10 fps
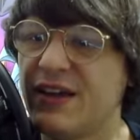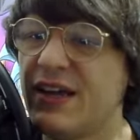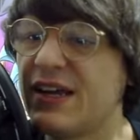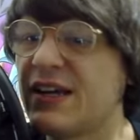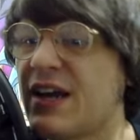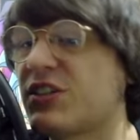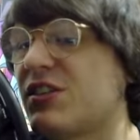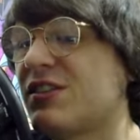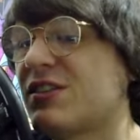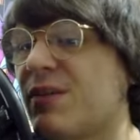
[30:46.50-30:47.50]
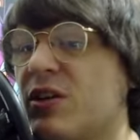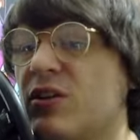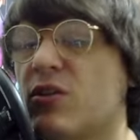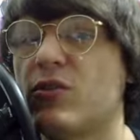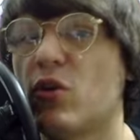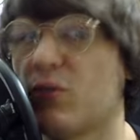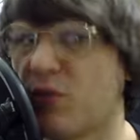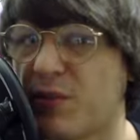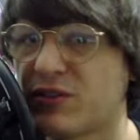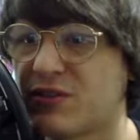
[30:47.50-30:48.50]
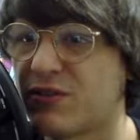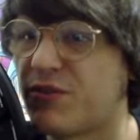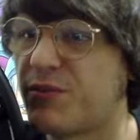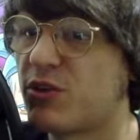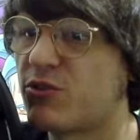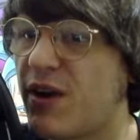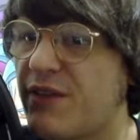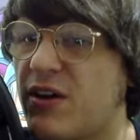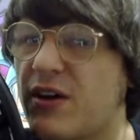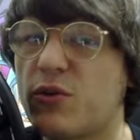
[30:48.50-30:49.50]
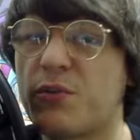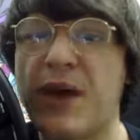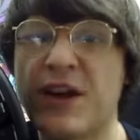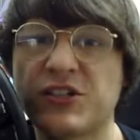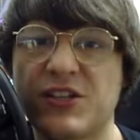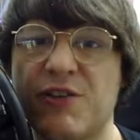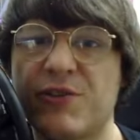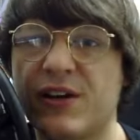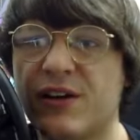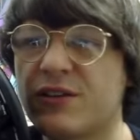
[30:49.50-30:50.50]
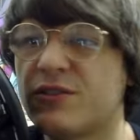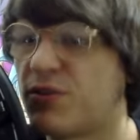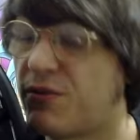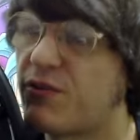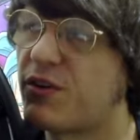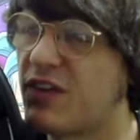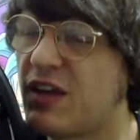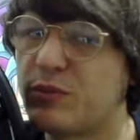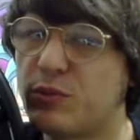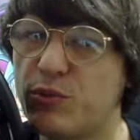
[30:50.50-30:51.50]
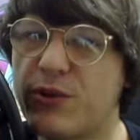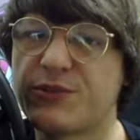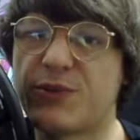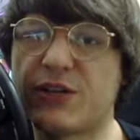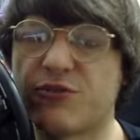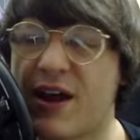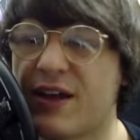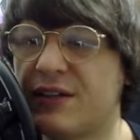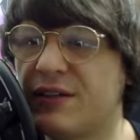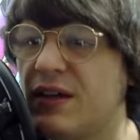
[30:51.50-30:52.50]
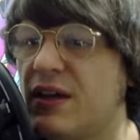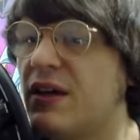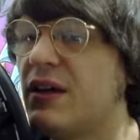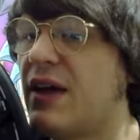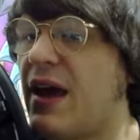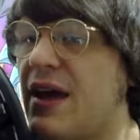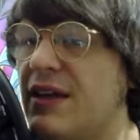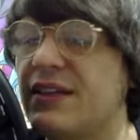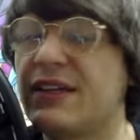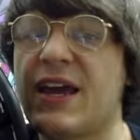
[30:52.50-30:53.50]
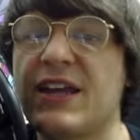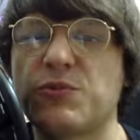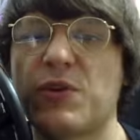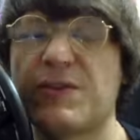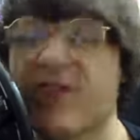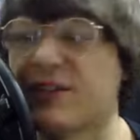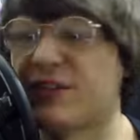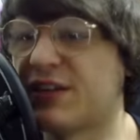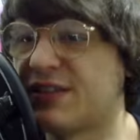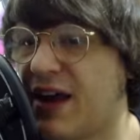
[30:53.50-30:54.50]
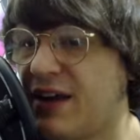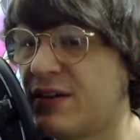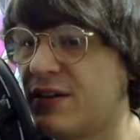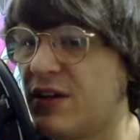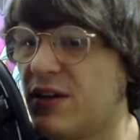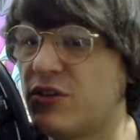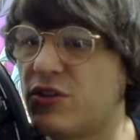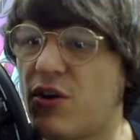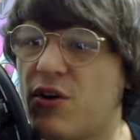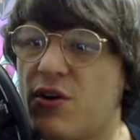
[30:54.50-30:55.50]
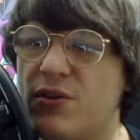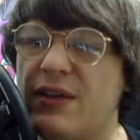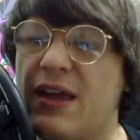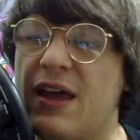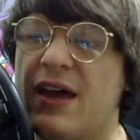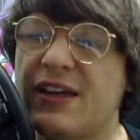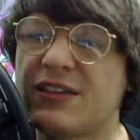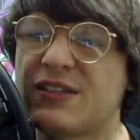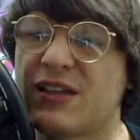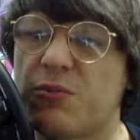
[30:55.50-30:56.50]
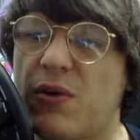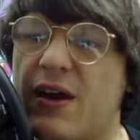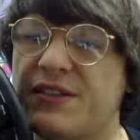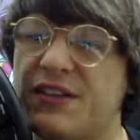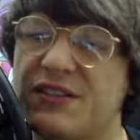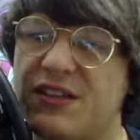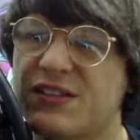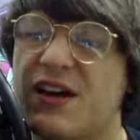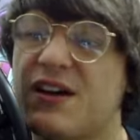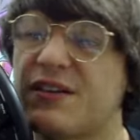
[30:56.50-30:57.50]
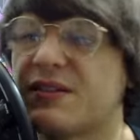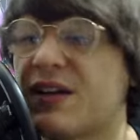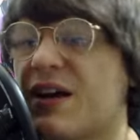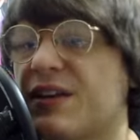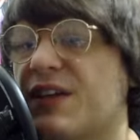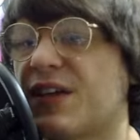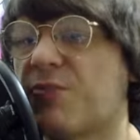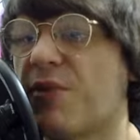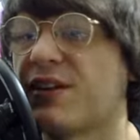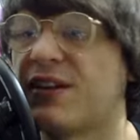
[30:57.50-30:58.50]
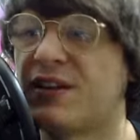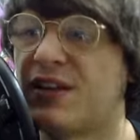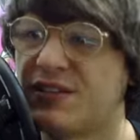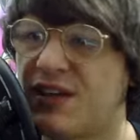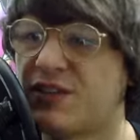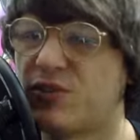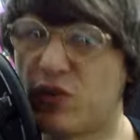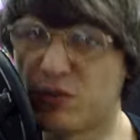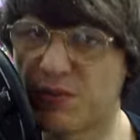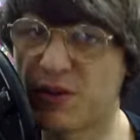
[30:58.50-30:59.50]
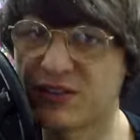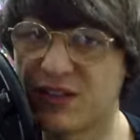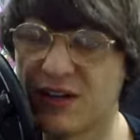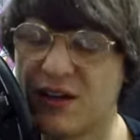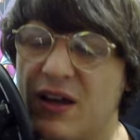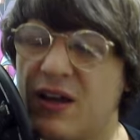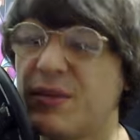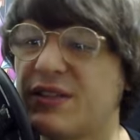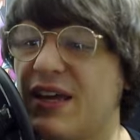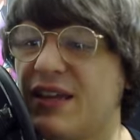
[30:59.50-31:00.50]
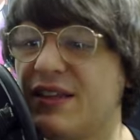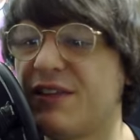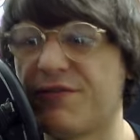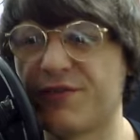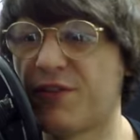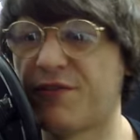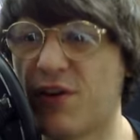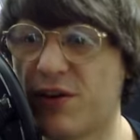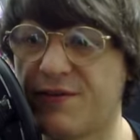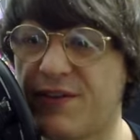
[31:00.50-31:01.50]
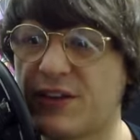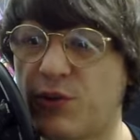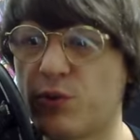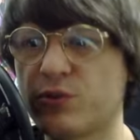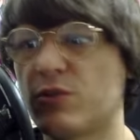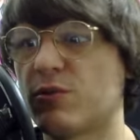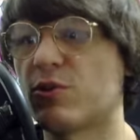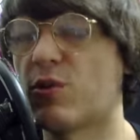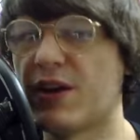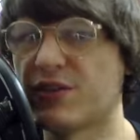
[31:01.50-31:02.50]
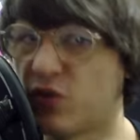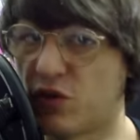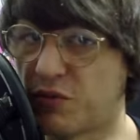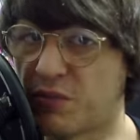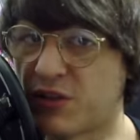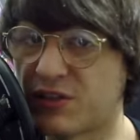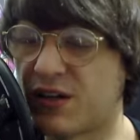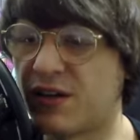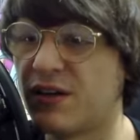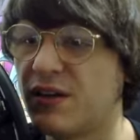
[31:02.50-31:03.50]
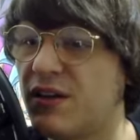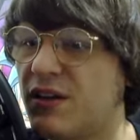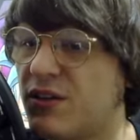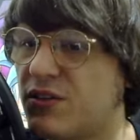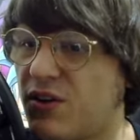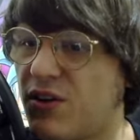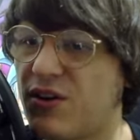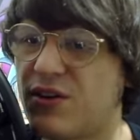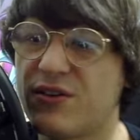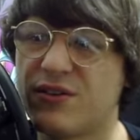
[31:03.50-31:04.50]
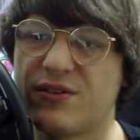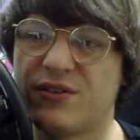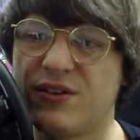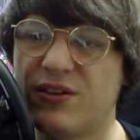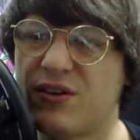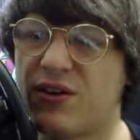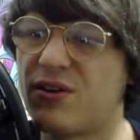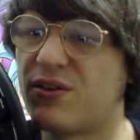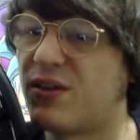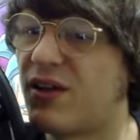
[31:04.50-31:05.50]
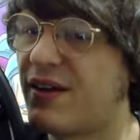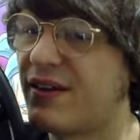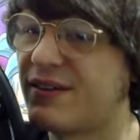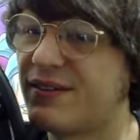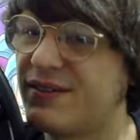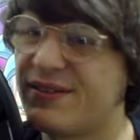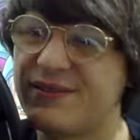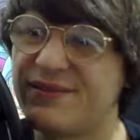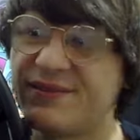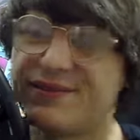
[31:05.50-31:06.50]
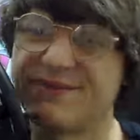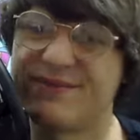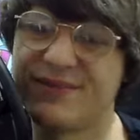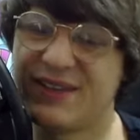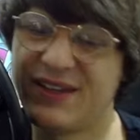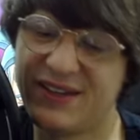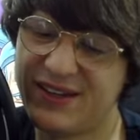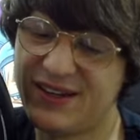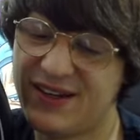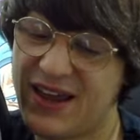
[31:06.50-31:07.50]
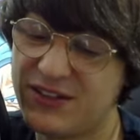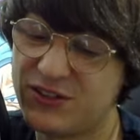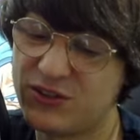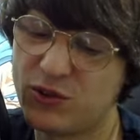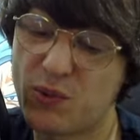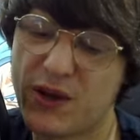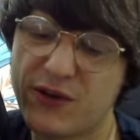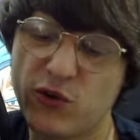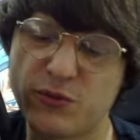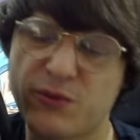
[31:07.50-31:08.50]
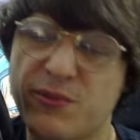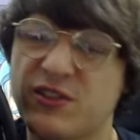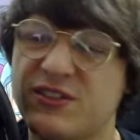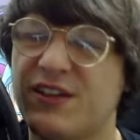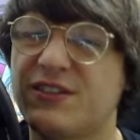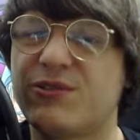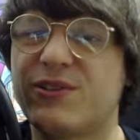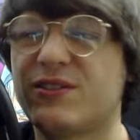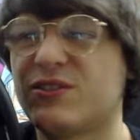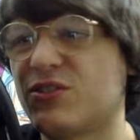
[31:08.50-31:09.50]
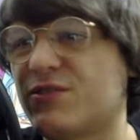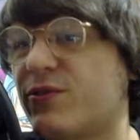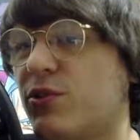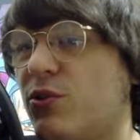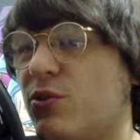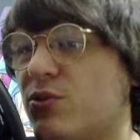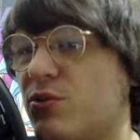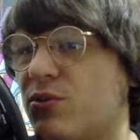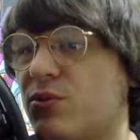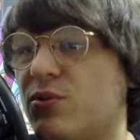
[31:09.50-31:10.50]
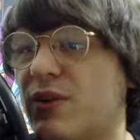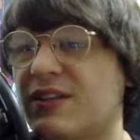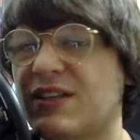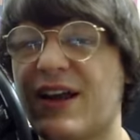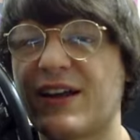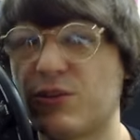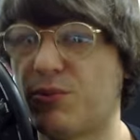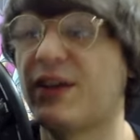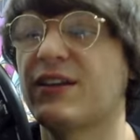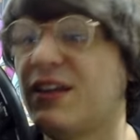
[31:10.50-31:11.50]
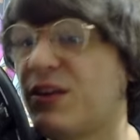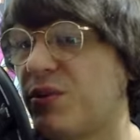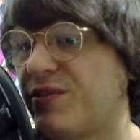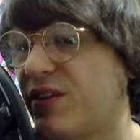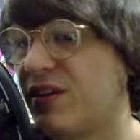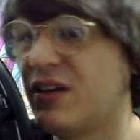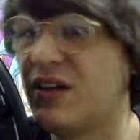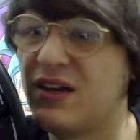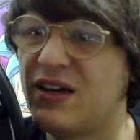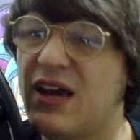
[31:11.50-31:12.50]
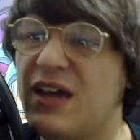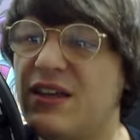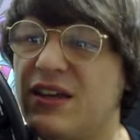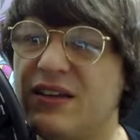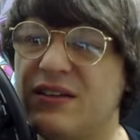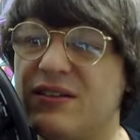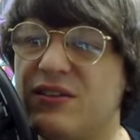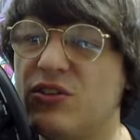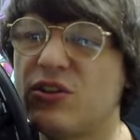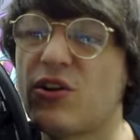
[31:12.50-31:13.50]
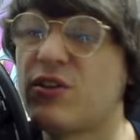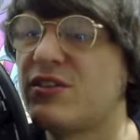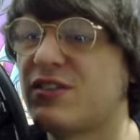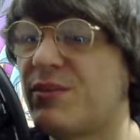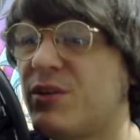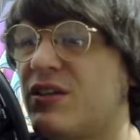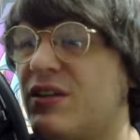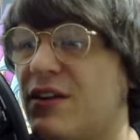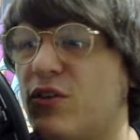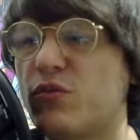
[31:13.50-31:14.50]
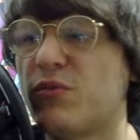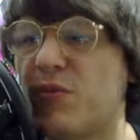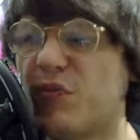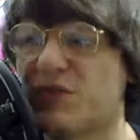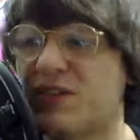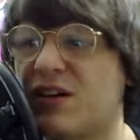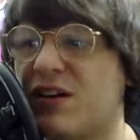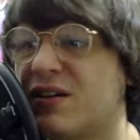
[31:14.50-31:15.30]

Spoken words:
it can actually summon a normal monster from your graveyard or banished area. So for example, Blue Eyes White Dragon, and it gains 1000 attack. So yeah, I guess that's why it says this card can't attack directly unless it has a normal monster. But then the third effect also requires a normal monster. So, you know, like, it has your one normal monster under it just for you to attack directly with it. And then you can only summon a normal monster